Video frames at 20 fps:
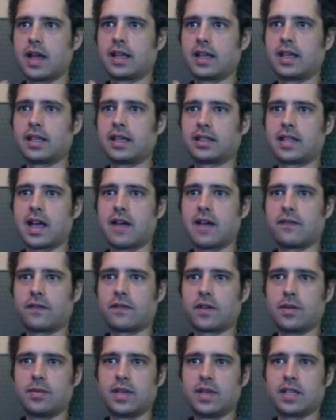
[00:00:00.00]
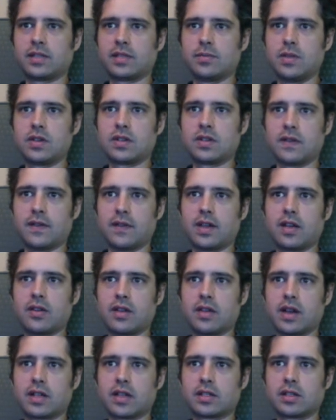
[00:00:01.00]
get that from this music video
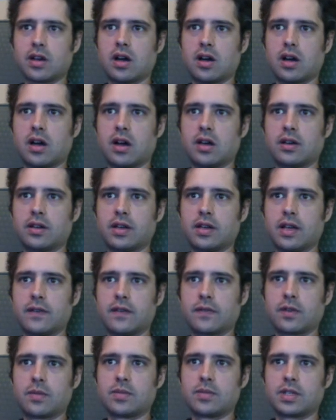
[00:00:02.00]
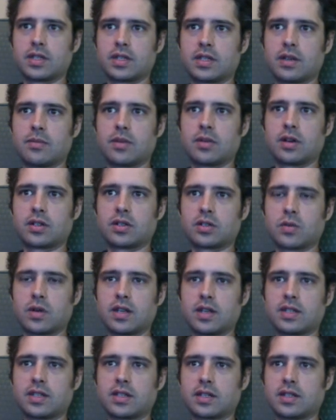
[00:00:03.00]
that I saw from December
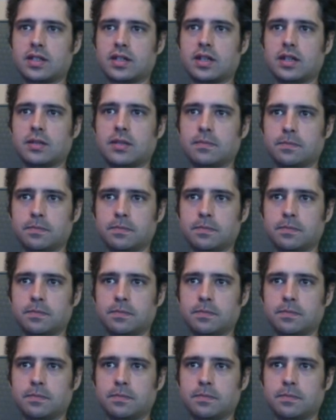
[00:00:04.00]
2016.